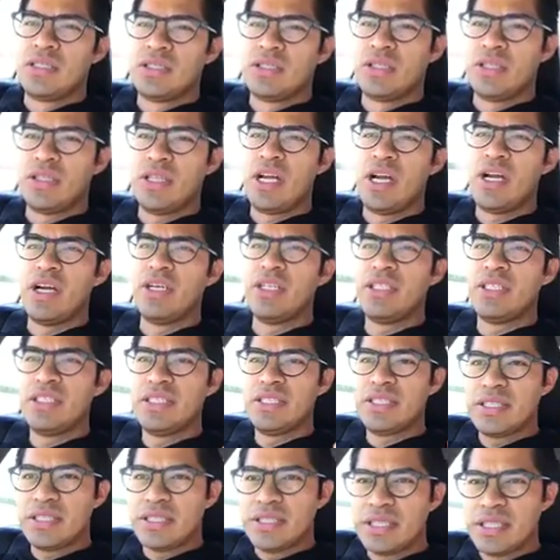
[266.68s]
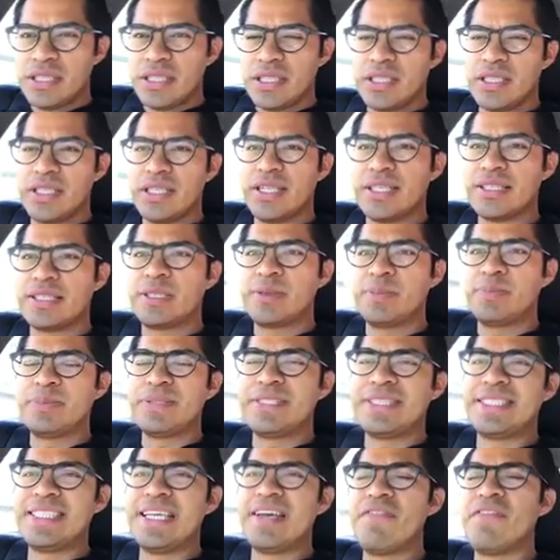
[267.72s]
So there is a
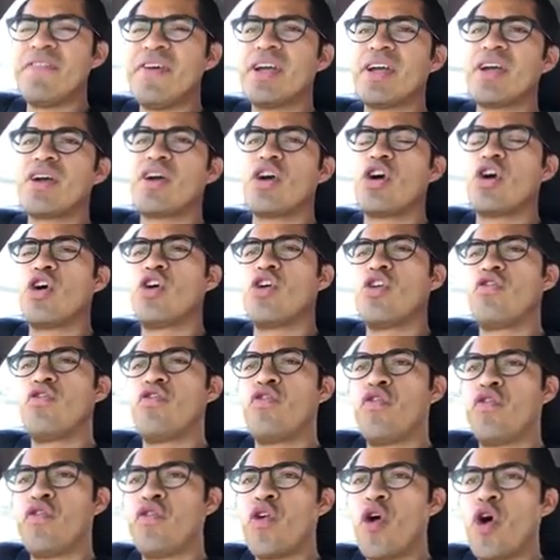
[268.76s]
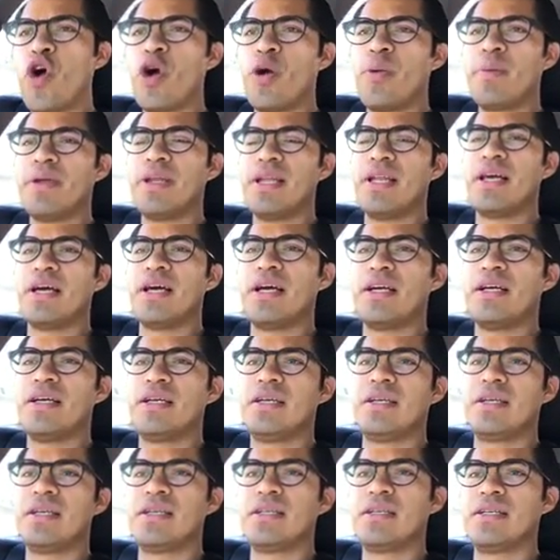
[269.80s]
specific formula.
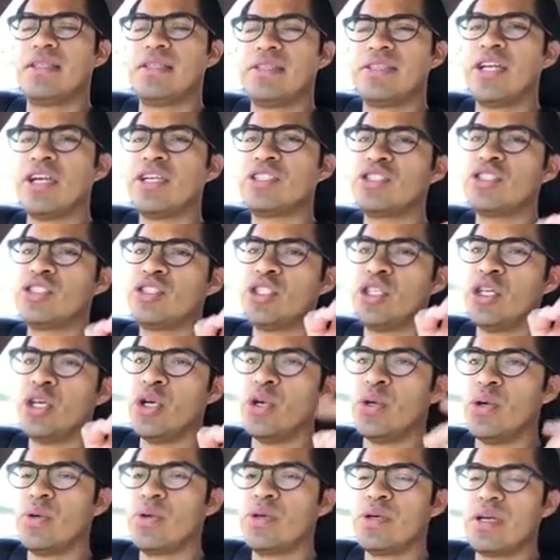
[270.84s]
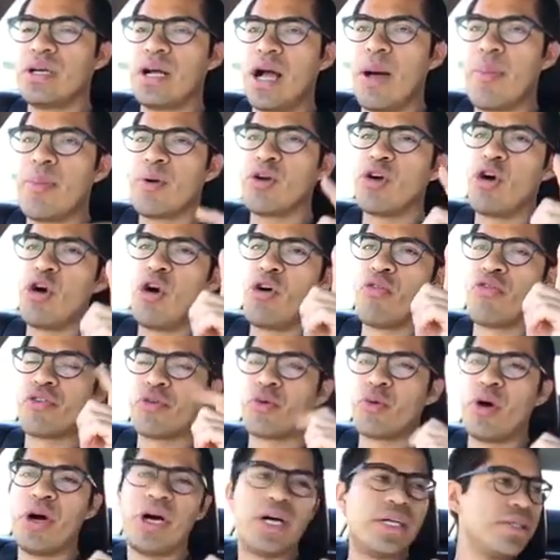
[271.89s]
There's two. I'm going to go
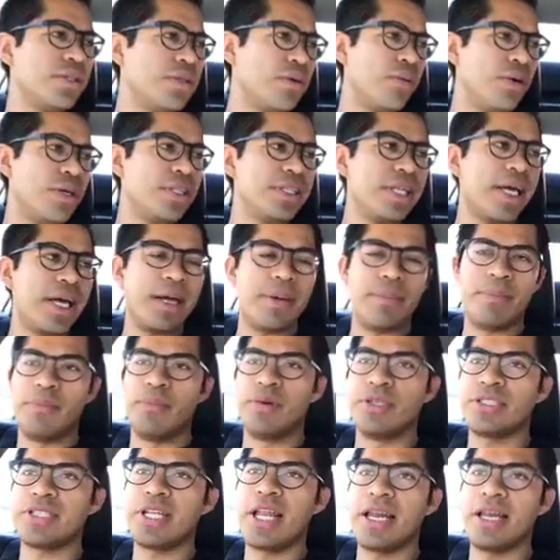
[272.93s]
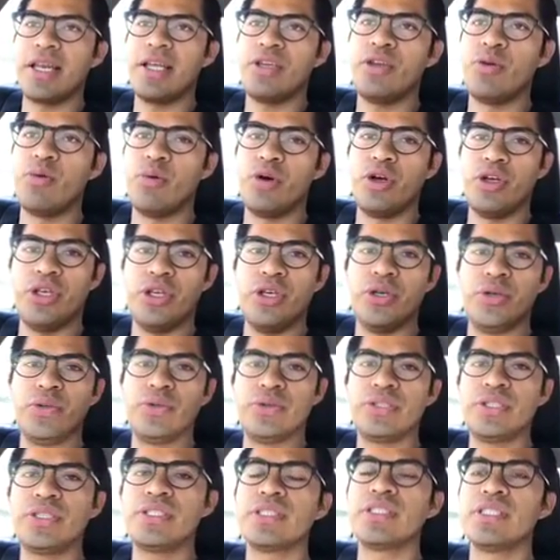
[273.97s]
over one, the one that most likely you will
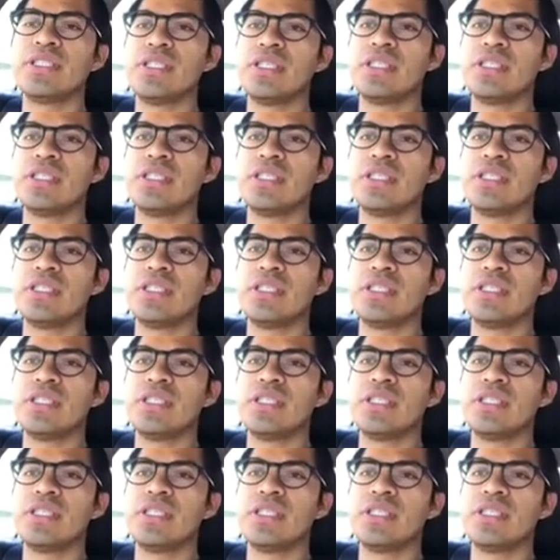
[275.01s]
use,